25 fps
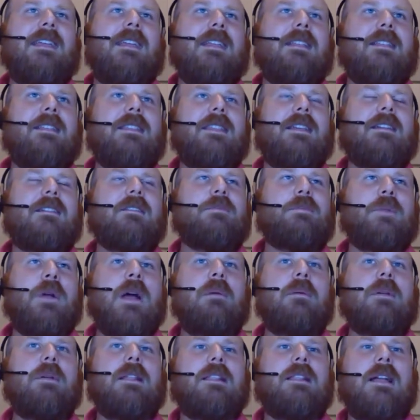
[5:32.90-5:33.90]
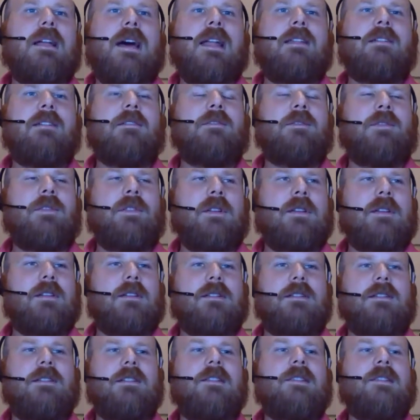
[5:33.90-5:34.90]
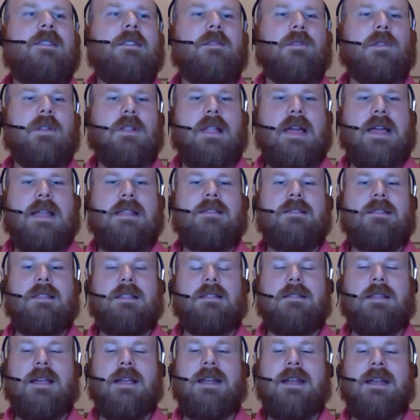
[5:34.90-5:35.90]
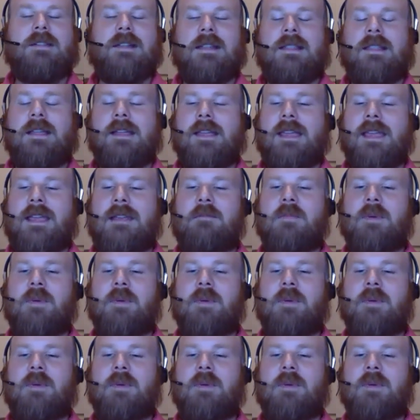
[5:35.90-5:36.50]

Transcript: there's probably a lot of silver linings out of that game,